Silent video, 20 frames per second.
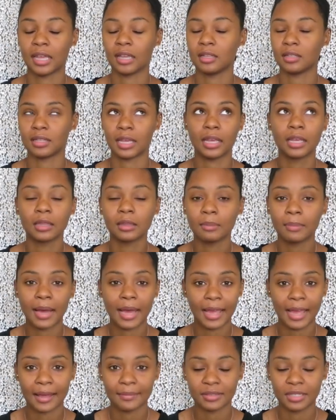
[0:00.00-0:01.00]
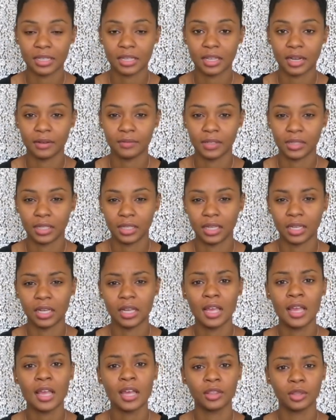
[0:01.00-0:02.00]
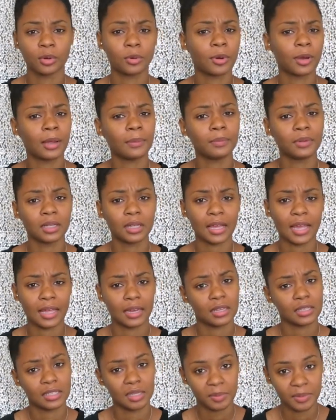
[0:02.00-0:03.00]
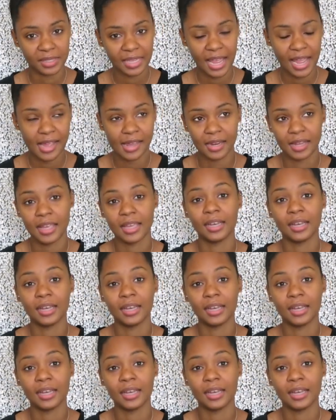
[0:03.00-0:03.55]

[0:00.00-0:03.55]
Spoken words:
taken the biopsy and everything, the cramping kind of subsided.